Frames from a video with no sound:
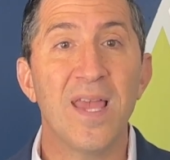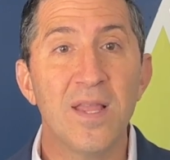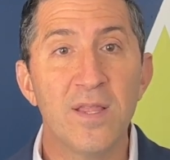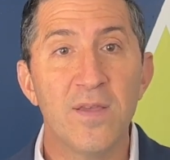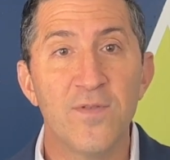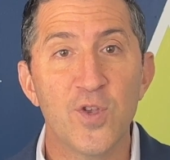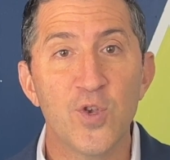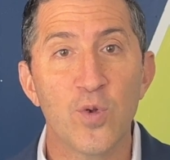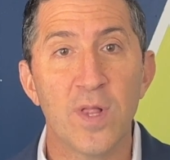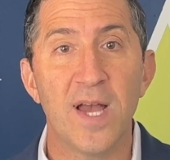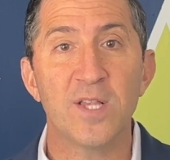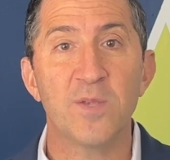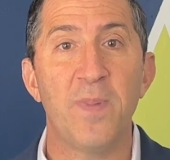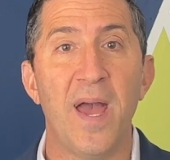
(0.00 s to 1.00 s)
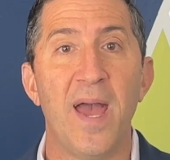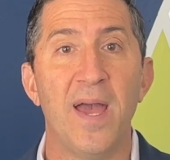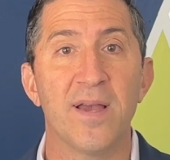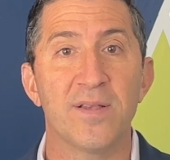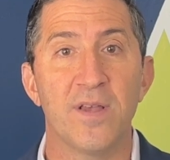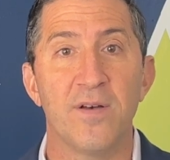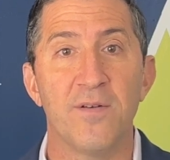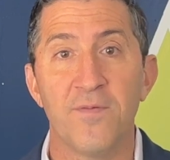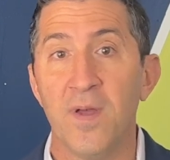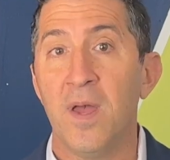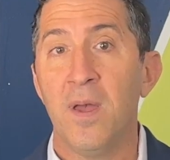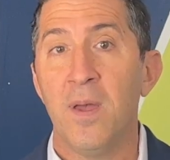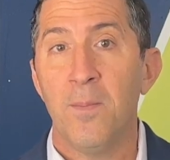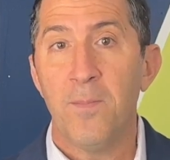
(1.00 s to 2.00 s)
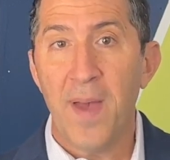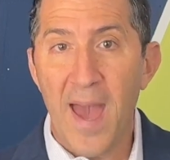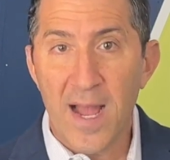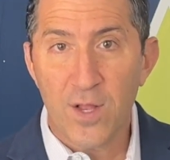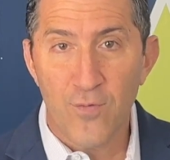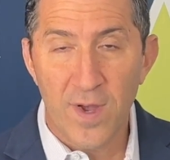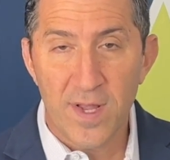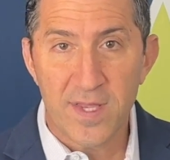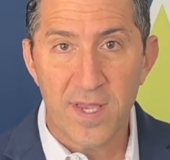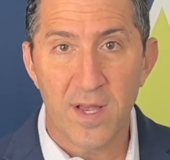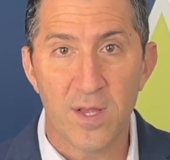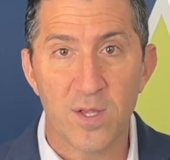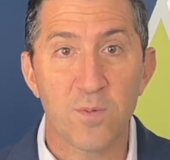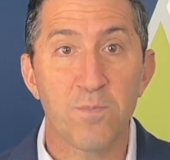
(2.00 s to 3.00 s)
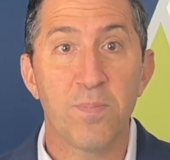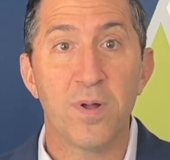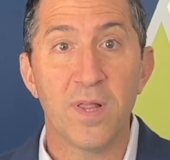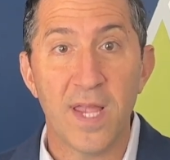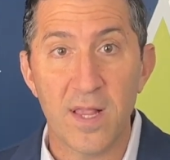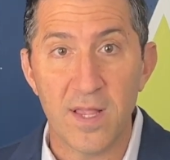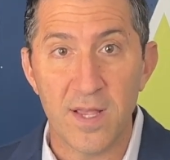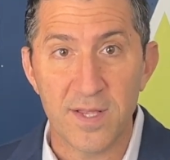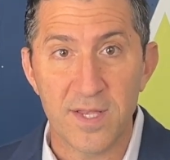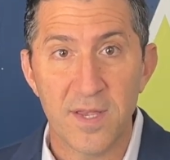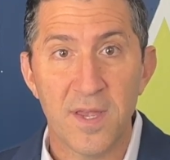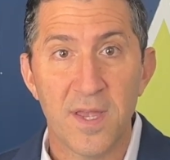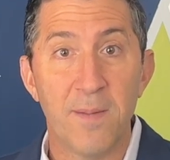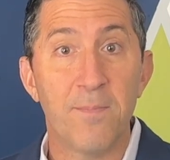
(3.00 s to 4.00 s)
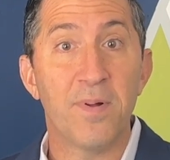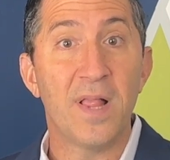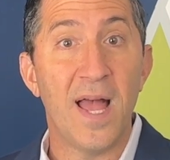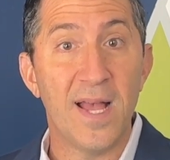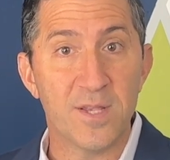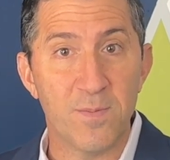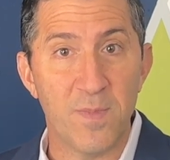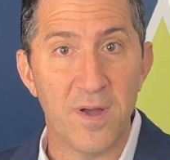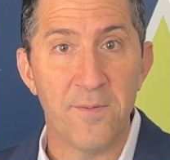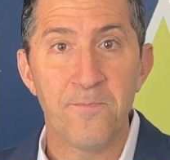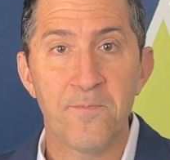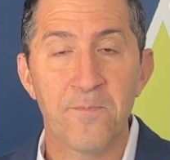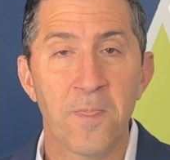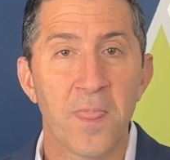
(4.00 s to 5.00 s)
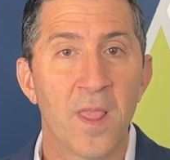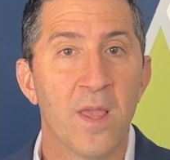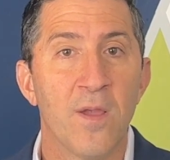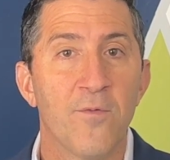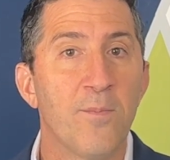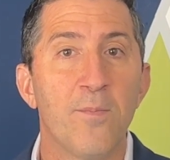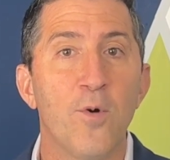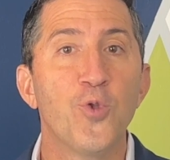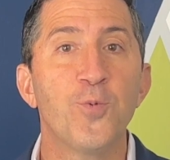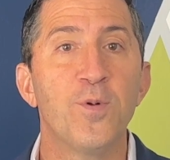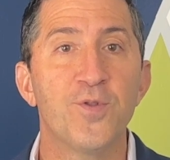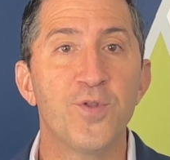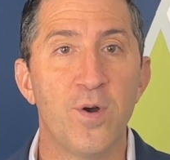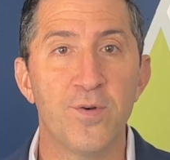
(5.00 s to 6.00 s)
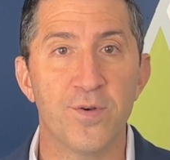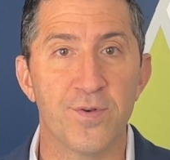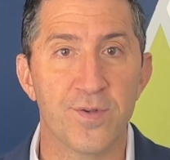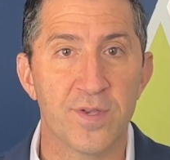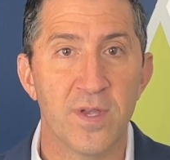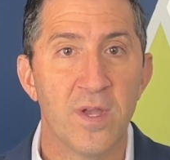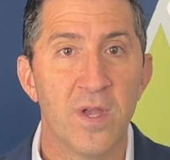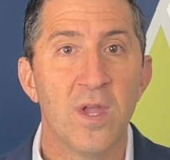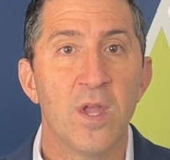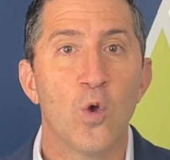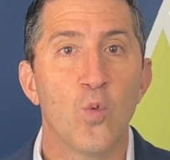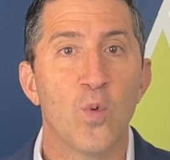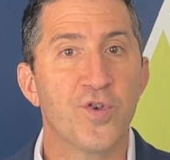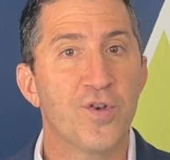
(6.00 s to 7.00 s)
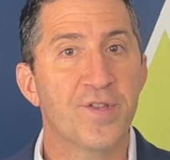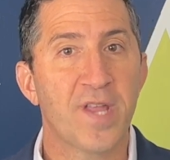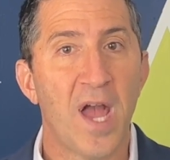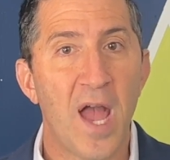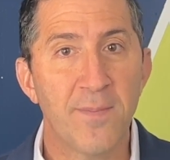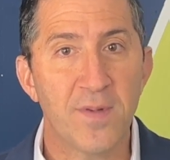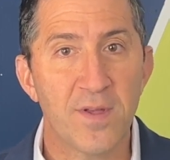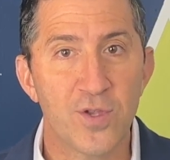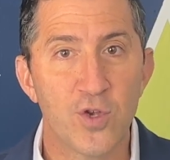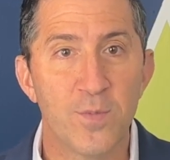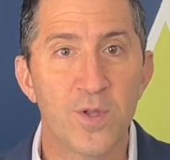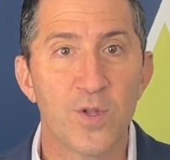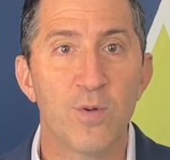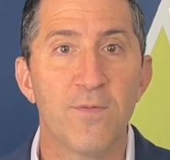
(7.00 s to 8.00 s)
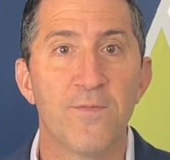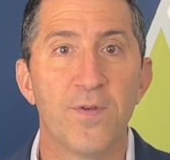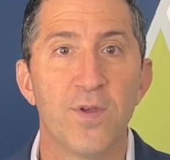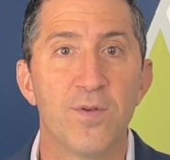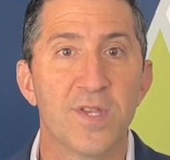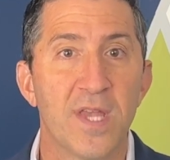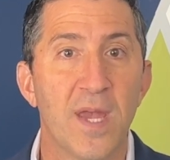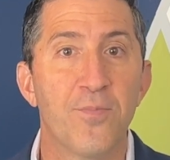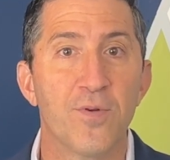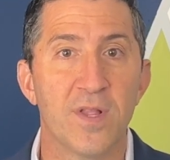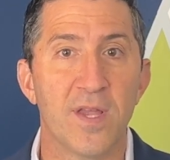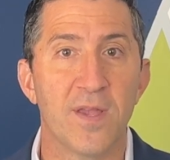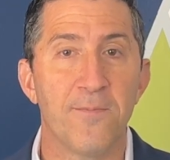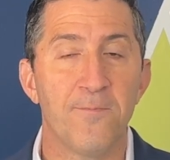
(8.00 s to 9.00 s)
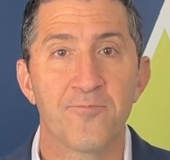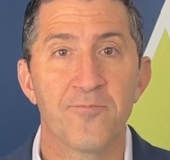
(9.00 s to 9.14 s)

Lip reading: individualized bags of packed red cells, platelets, and plasma from multiple donors, which are time-consuming to infuse separately.